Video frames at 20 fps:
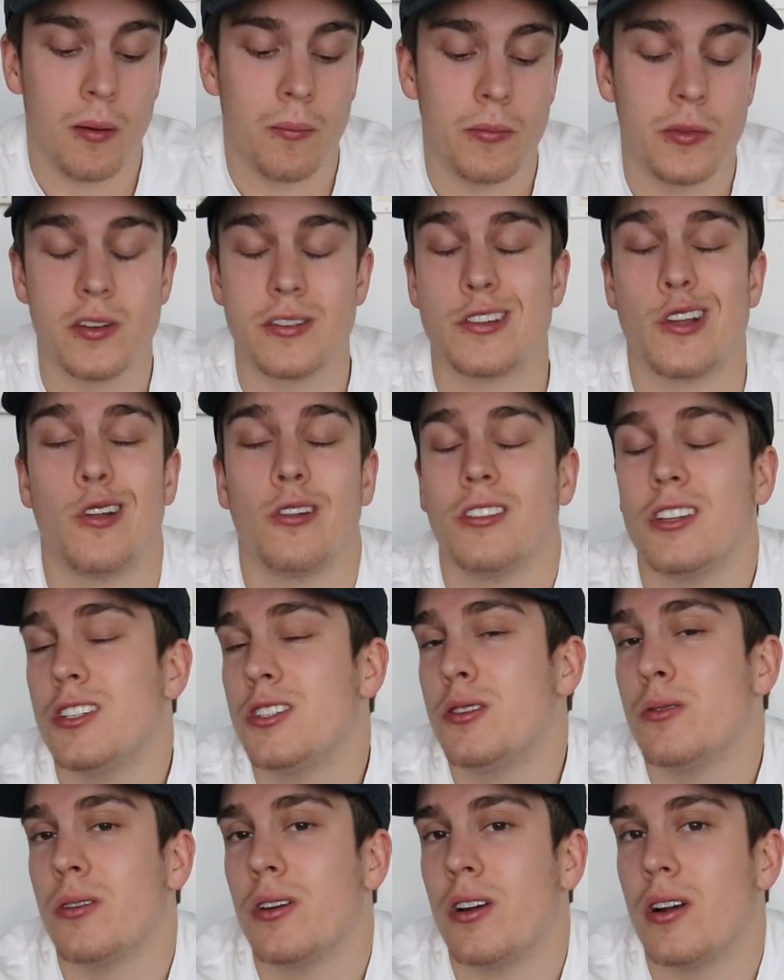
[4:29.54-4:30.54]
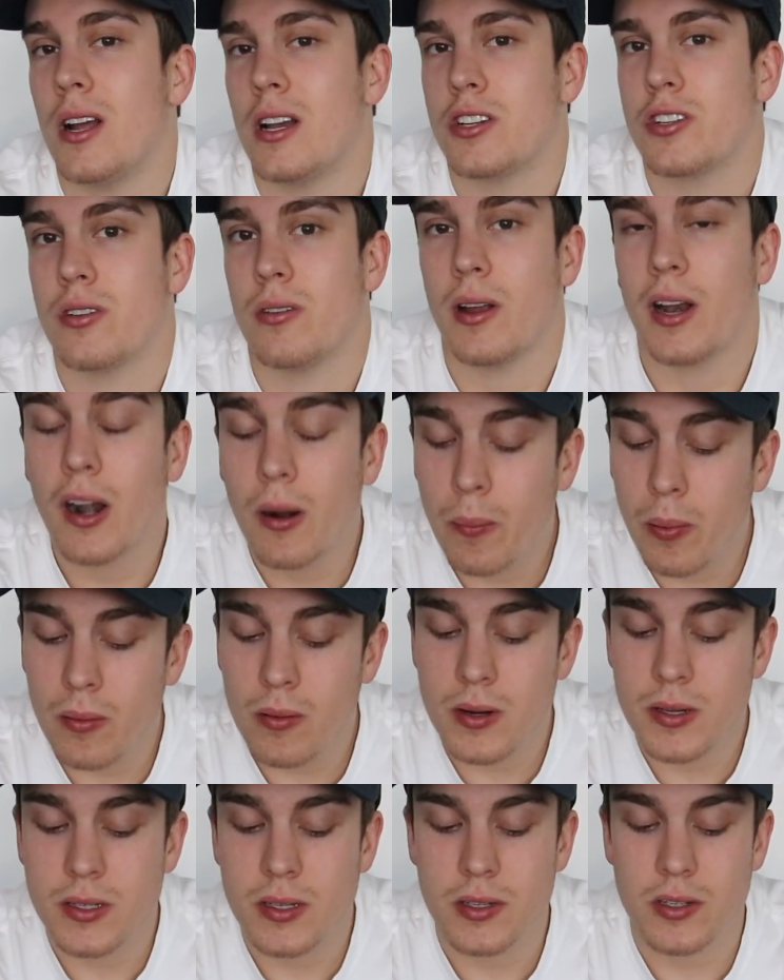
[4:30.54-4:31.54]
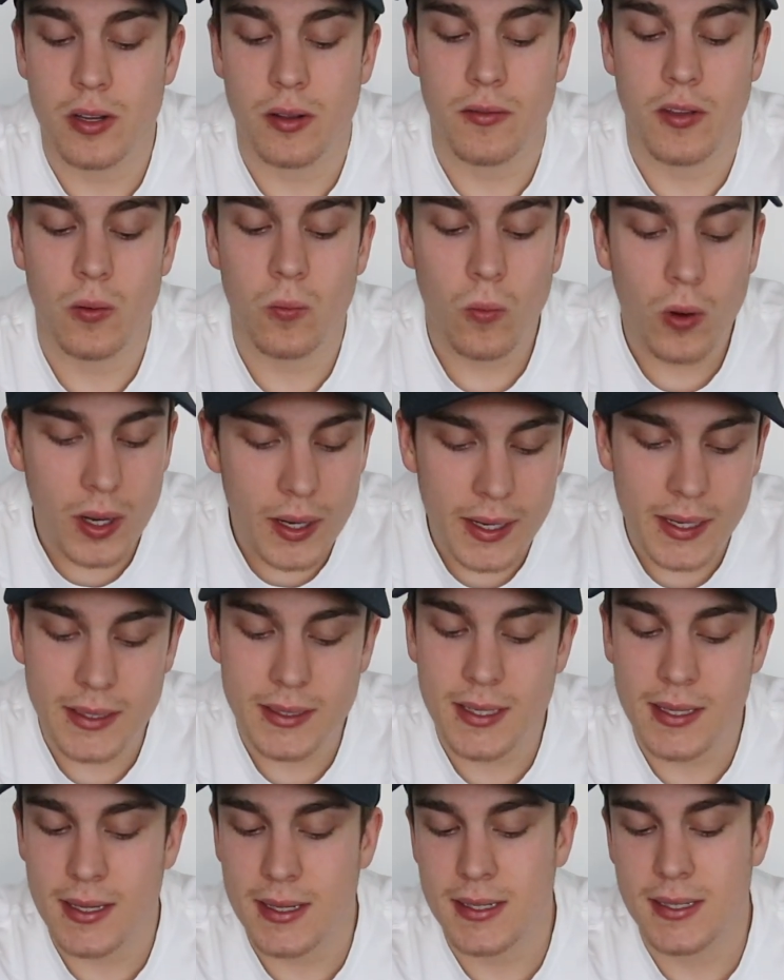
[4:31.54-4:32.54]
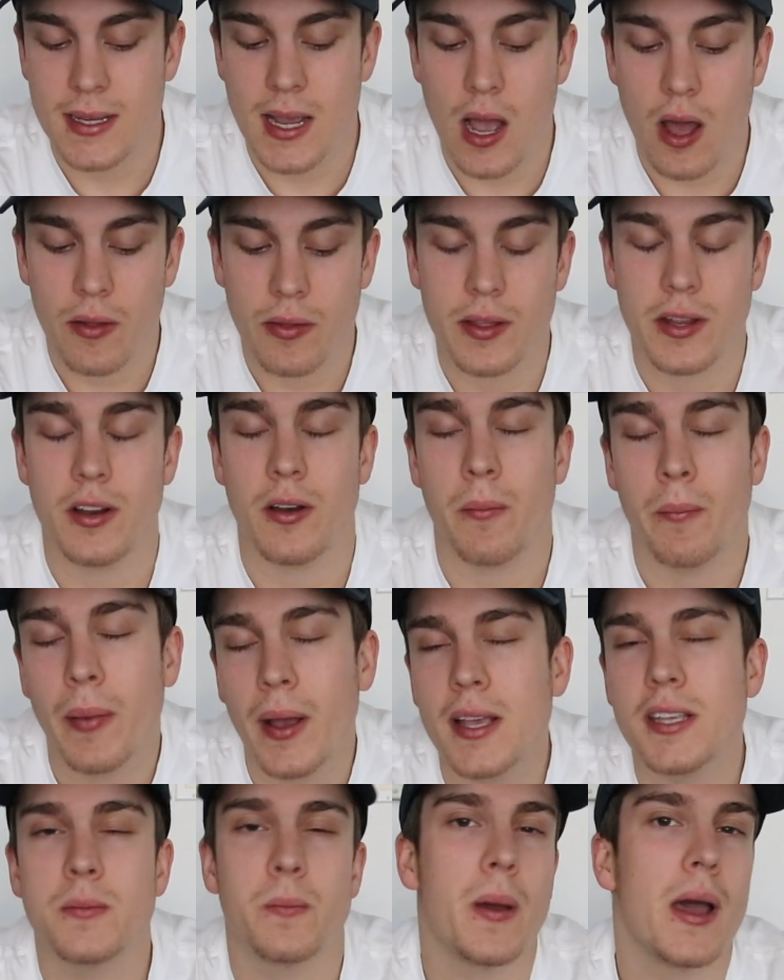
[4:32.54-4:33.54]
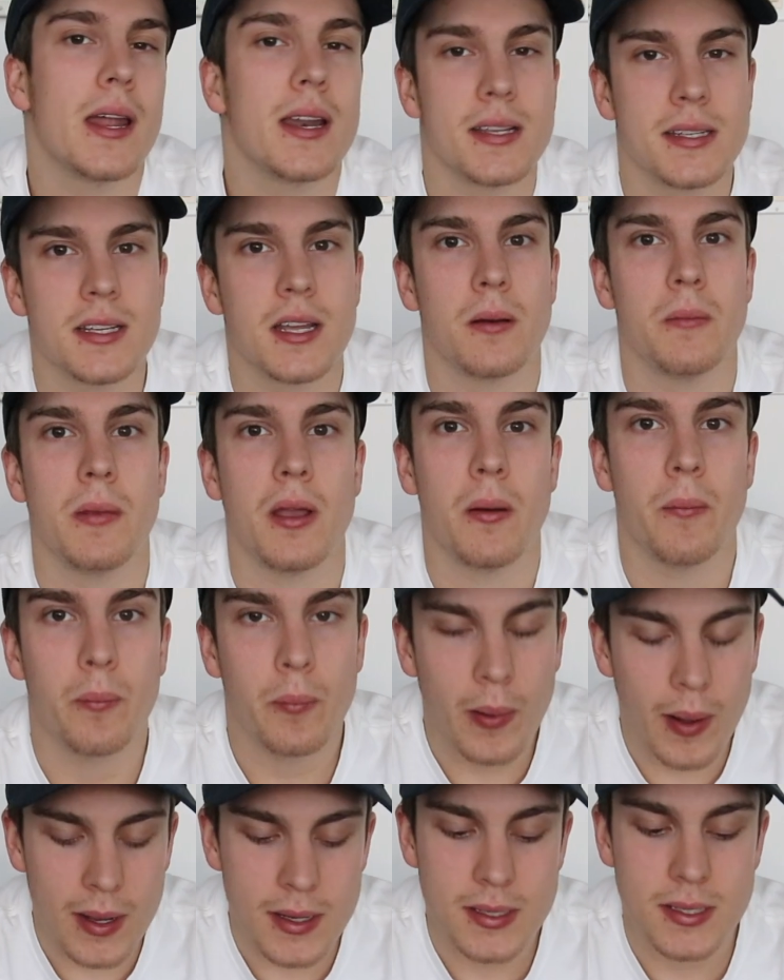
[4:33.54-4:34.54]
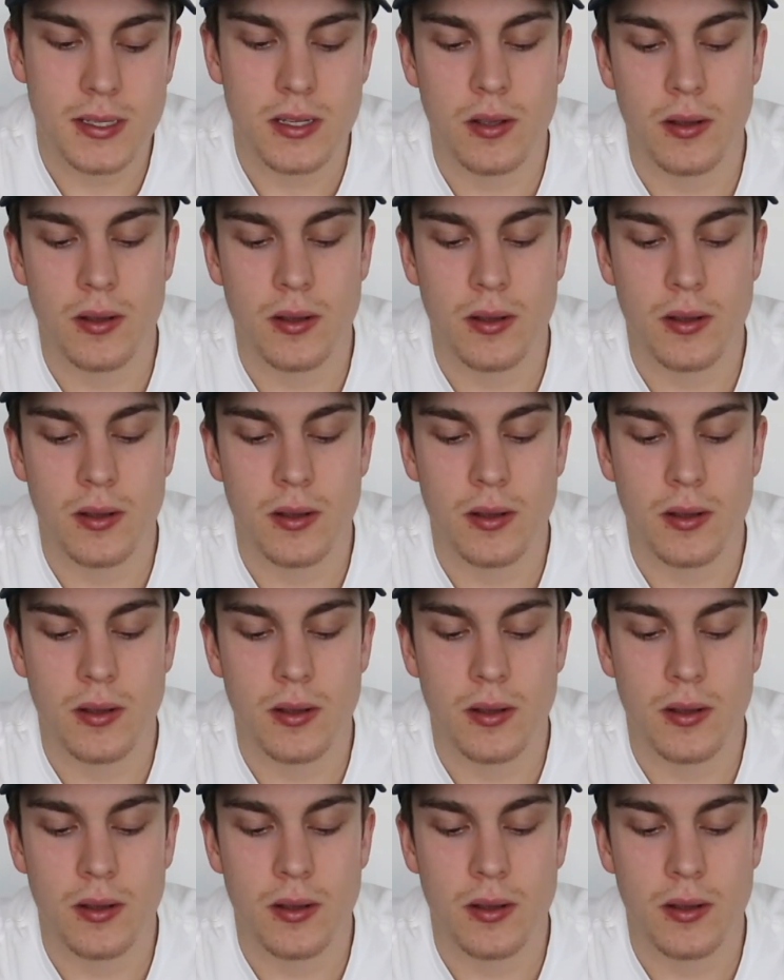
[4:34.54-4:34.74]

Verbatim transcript: There's only 2 international airports, so if you want to get to the south, your best bet is going to be a bus.